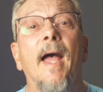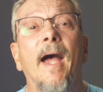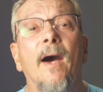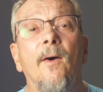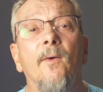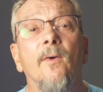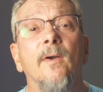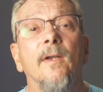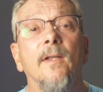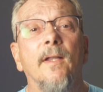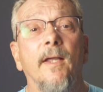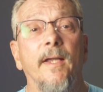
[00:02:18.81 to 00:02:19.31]

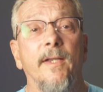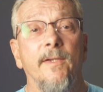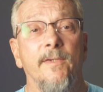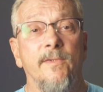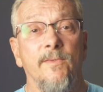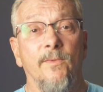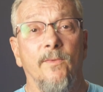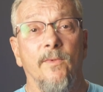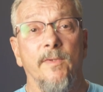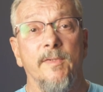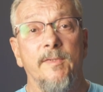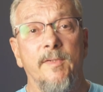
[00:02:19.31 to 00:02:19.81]
our light
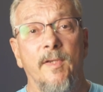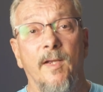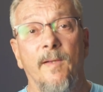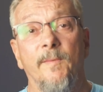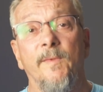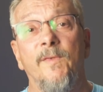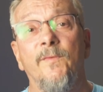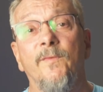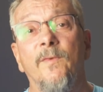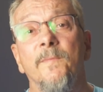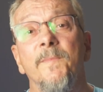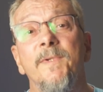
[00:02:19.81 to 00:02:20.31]
source
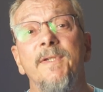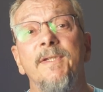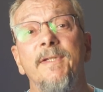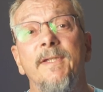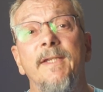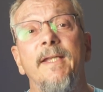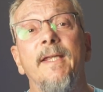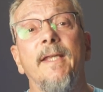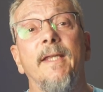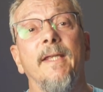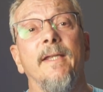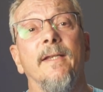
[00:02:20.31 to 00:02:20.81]
comes from
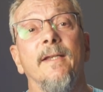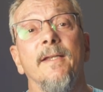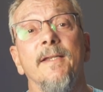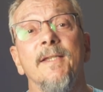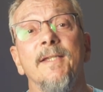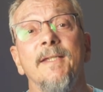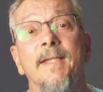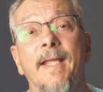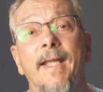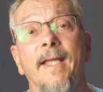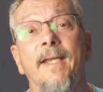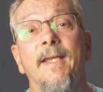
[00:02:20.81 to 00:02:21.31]
seeking and
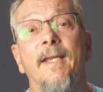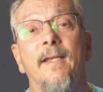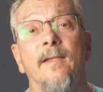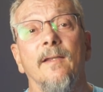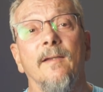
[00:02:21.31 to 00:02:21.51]
standing